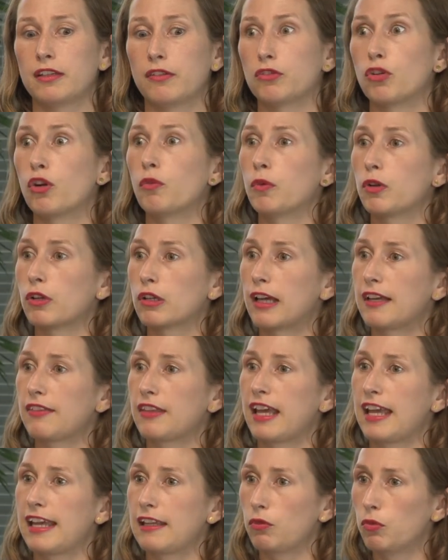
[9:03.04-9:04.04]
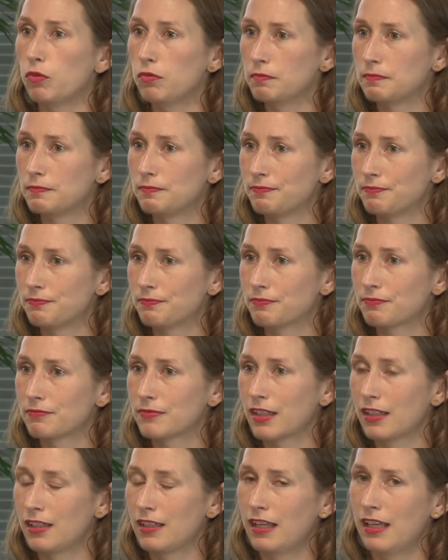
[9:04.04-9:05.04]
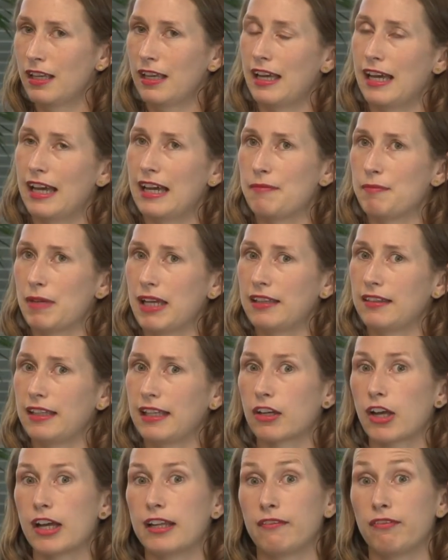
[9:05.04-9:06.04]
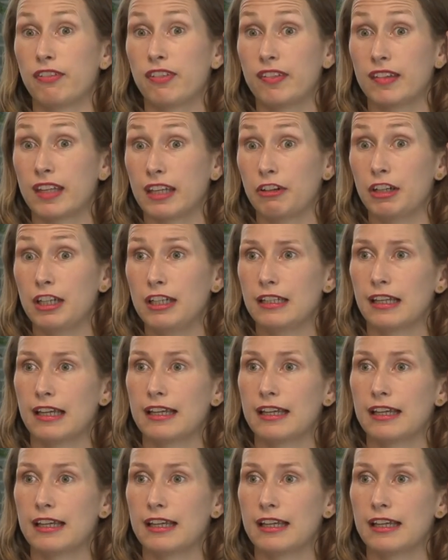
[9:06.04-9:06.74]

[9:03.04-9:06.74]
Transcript: does not work like that at all. Um, and they're kind of scary.